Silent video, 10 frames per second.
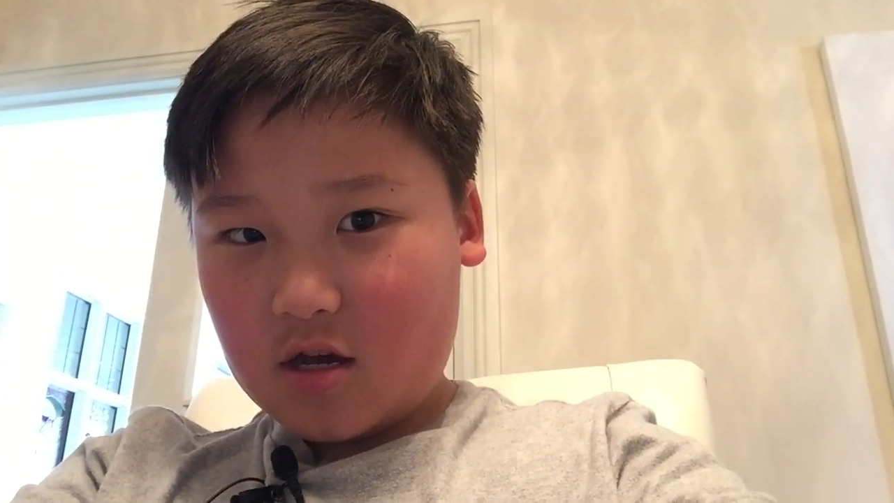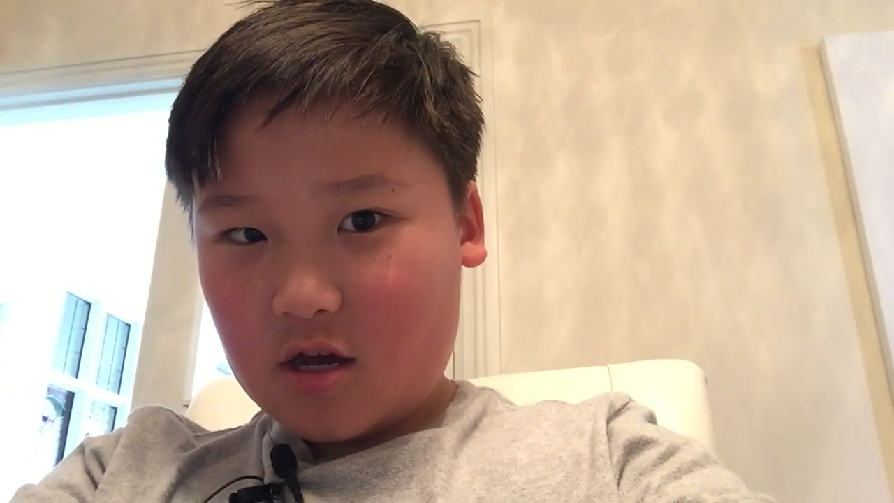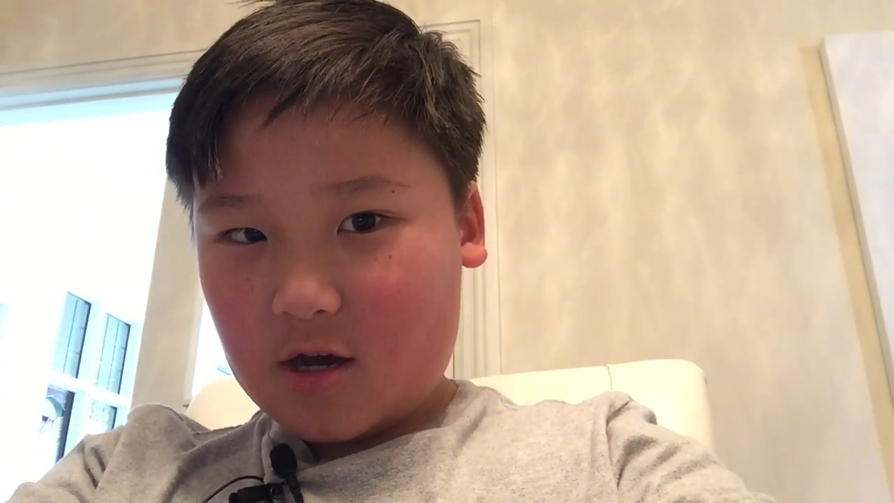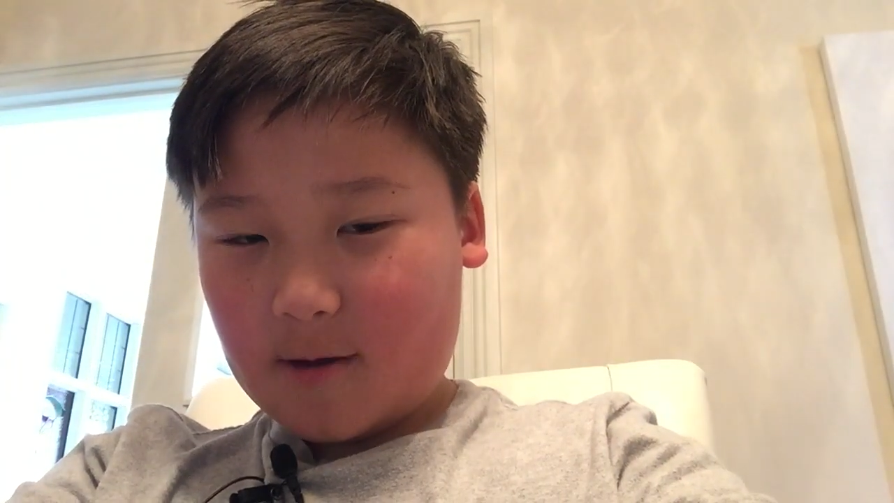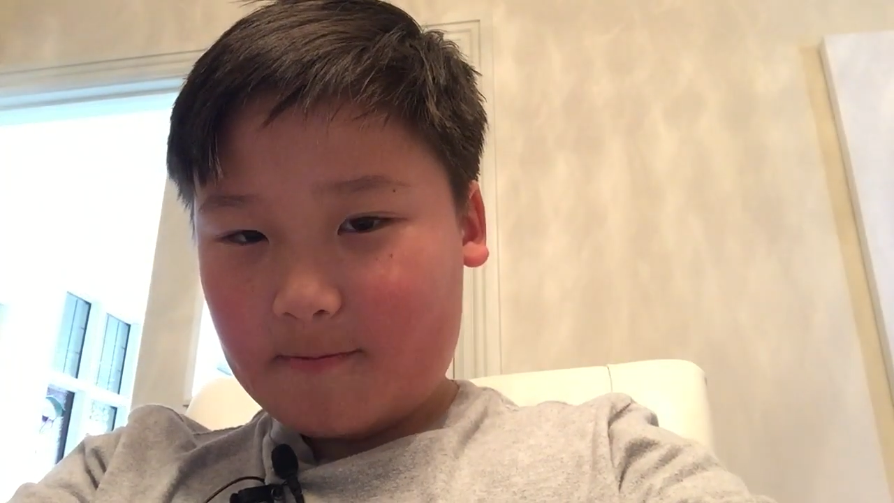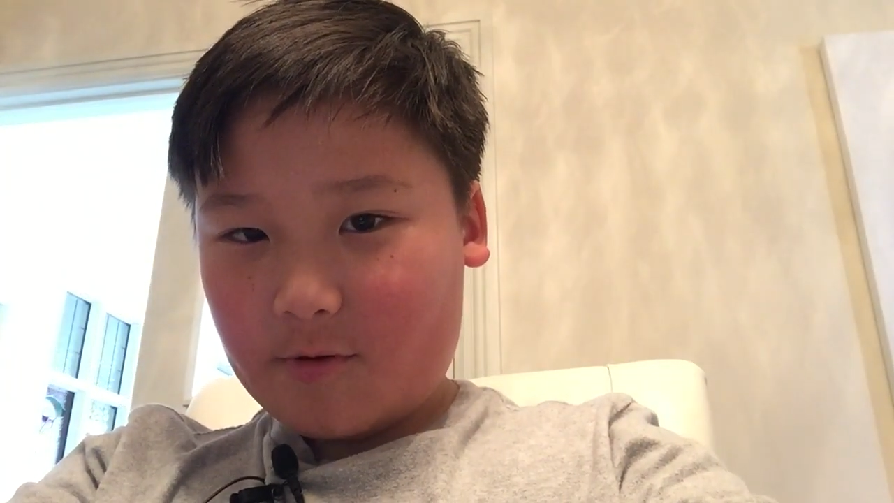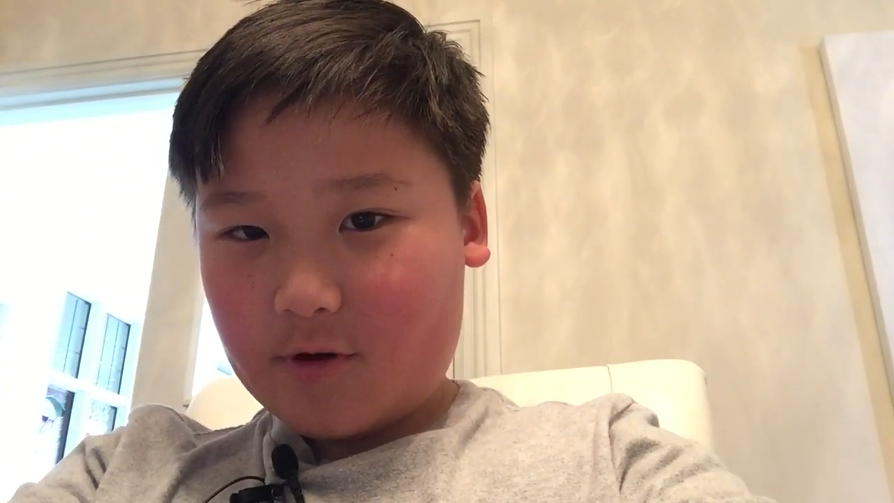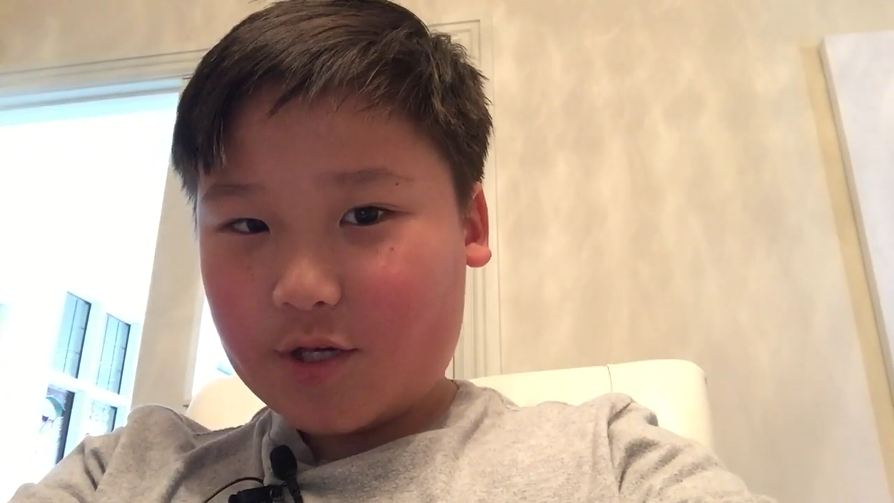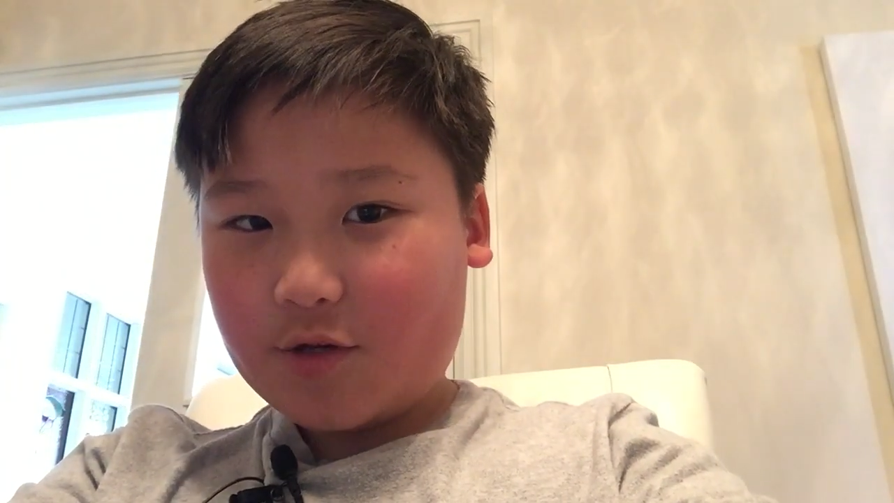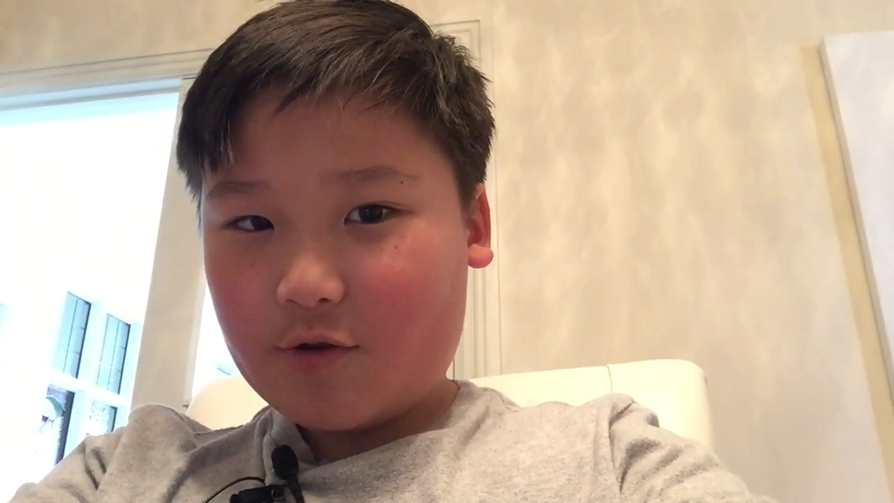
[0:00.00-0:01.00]
I'm
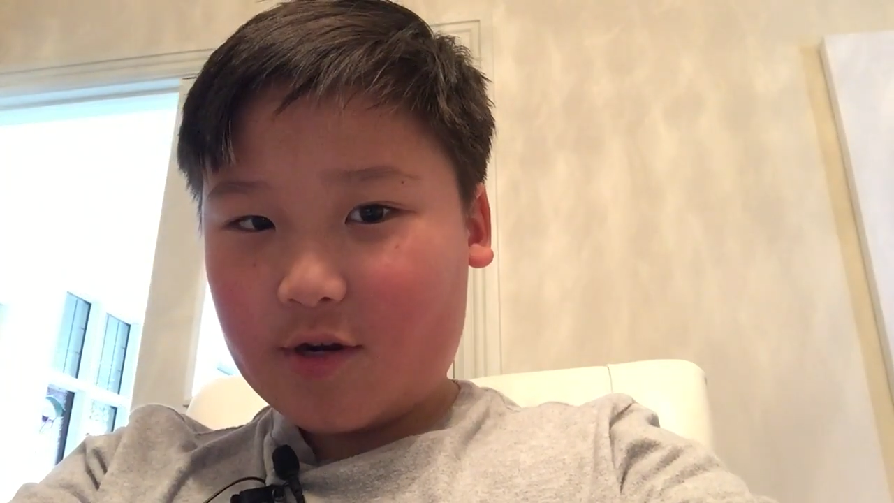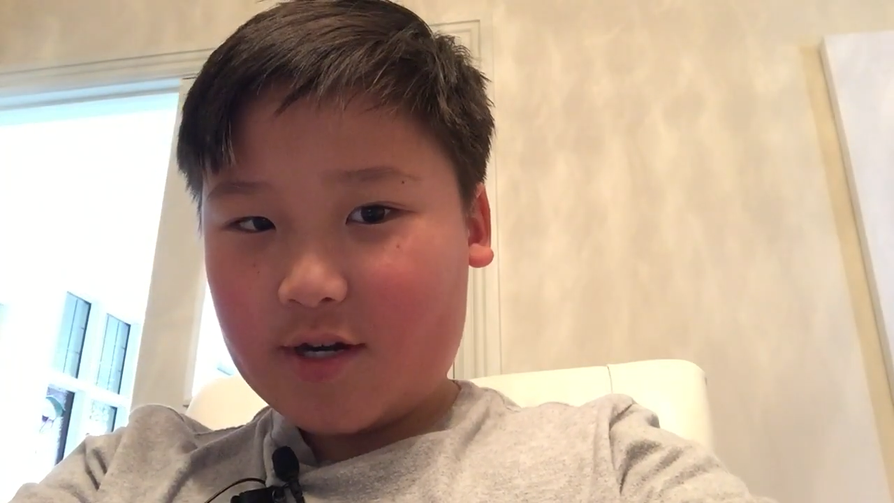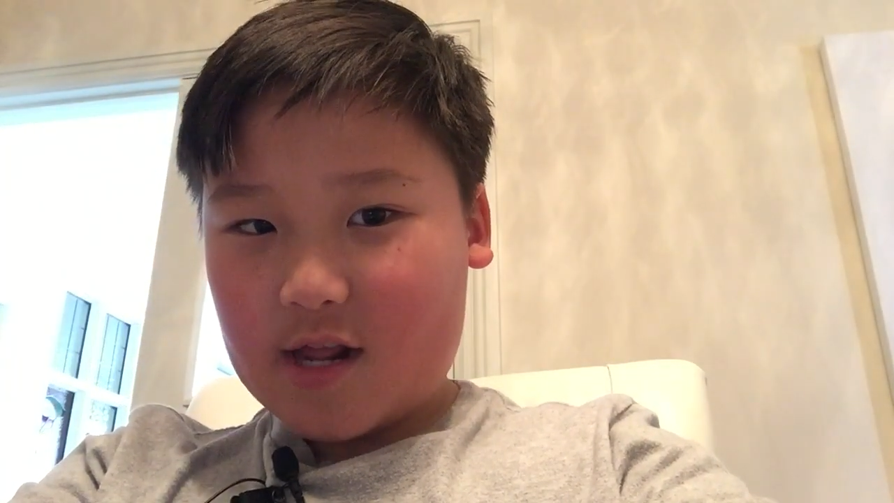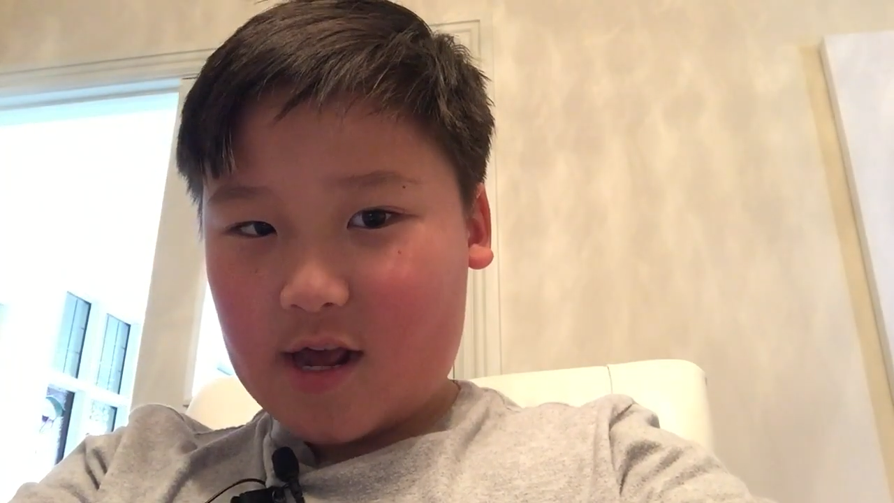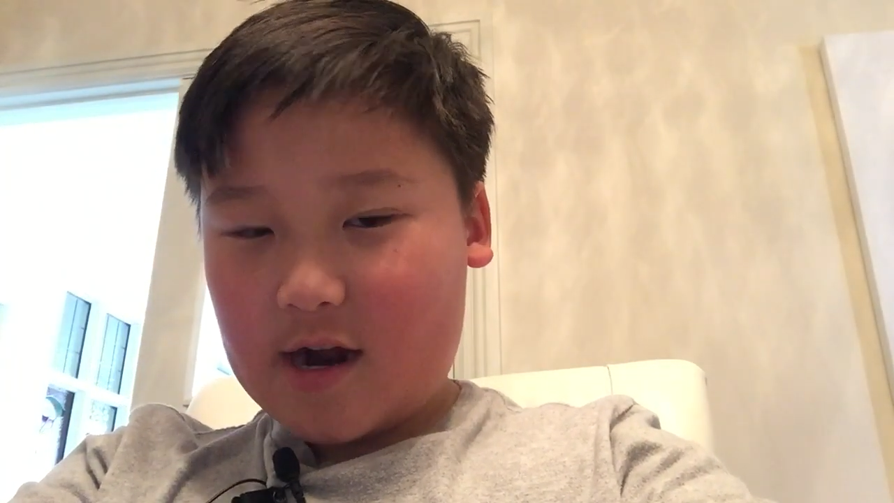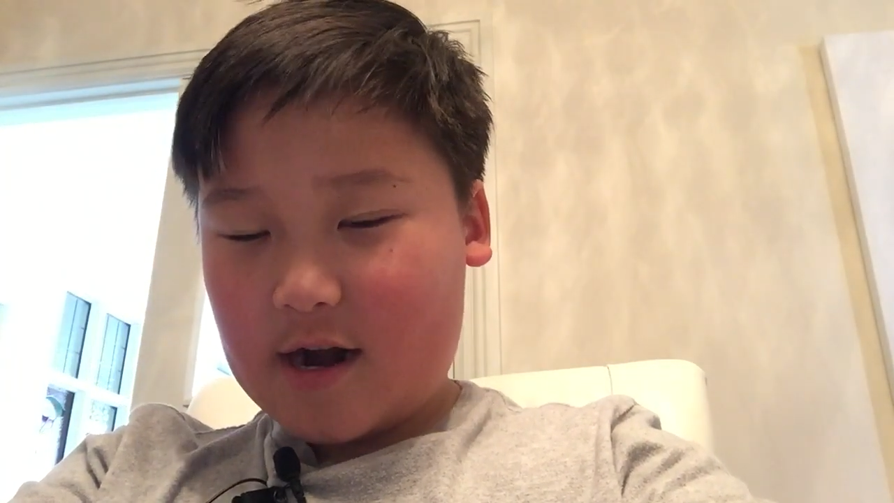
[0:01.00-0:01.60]
very sorry that I